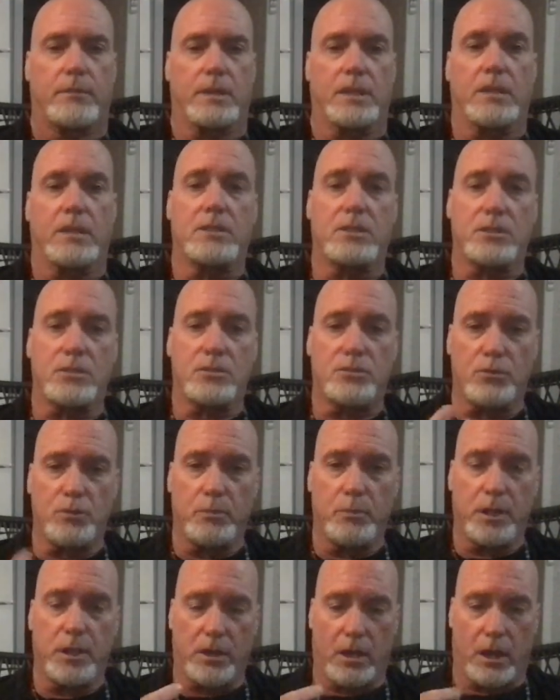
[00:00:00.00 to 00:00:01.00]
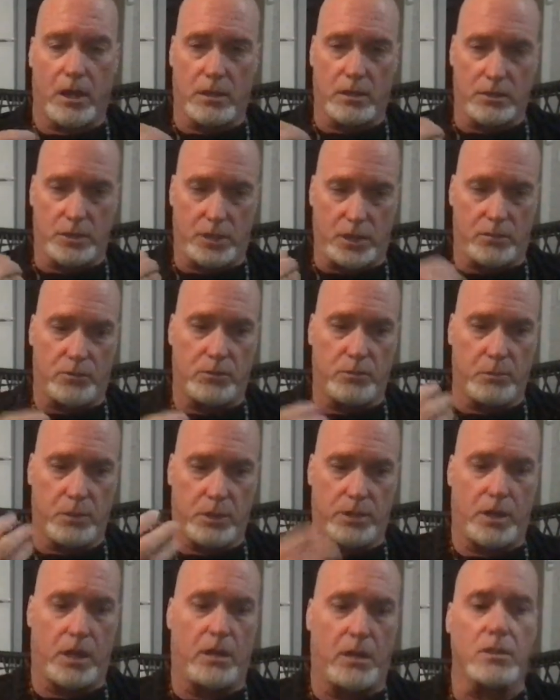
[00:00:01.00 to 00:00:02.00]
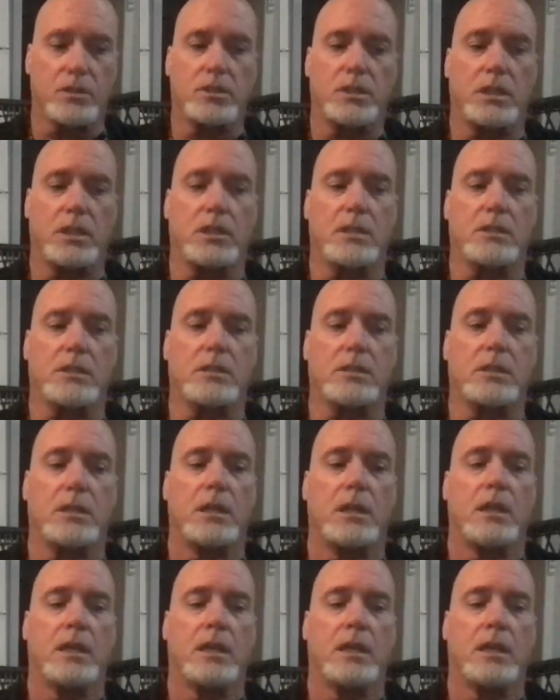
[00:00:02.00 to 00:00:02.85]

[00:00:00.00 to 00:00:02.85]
This is true mythology. True mythology is